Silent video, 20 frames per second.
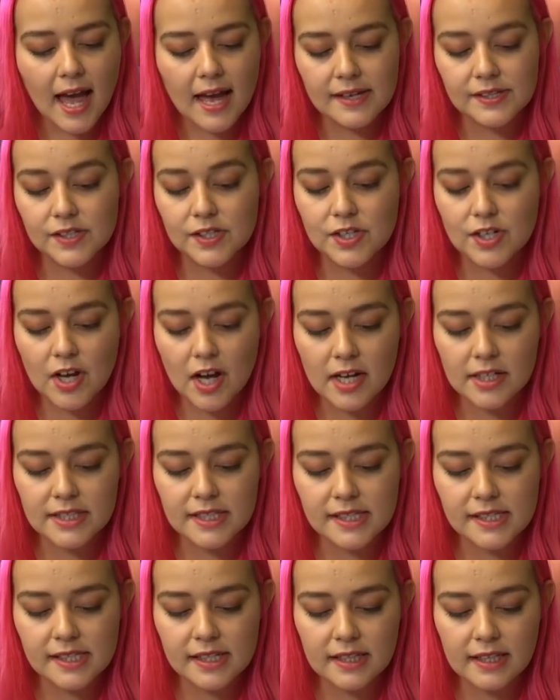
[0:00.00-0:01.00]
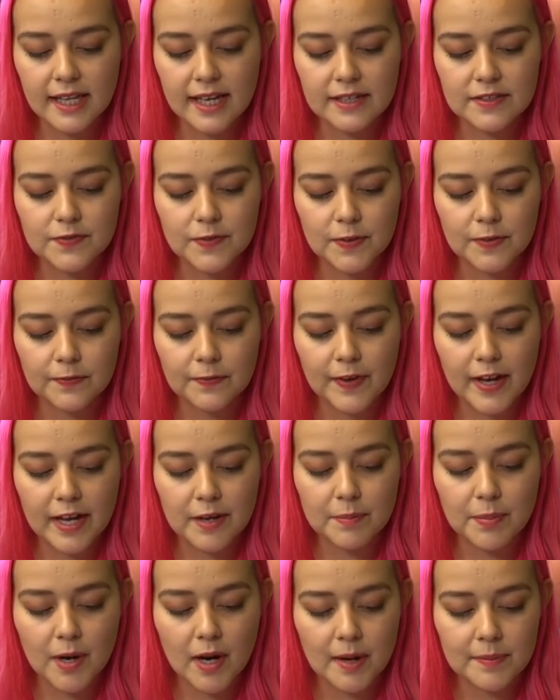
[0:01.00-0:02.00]
as not to select for
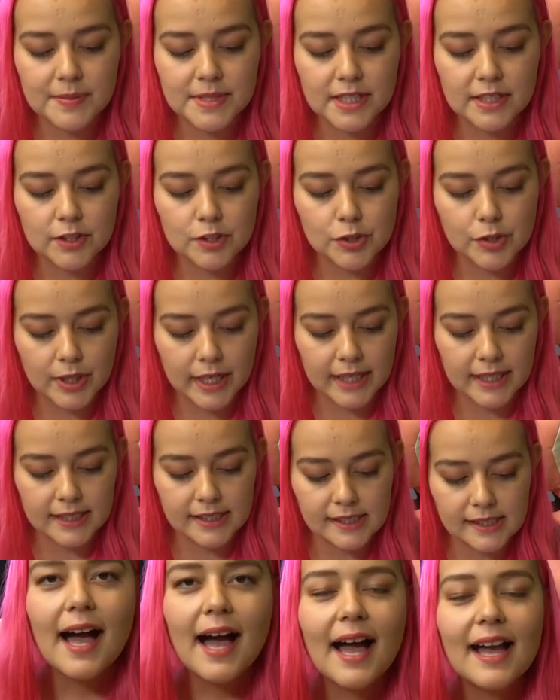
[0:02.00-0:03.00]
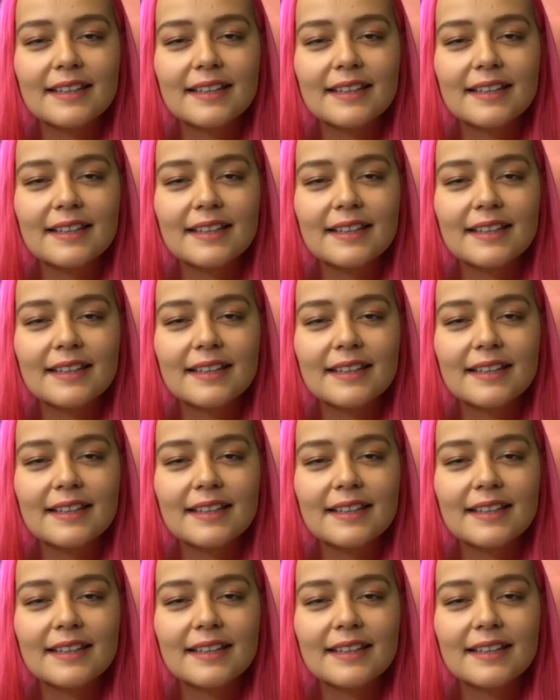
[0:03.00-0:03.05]
fight prompting traits.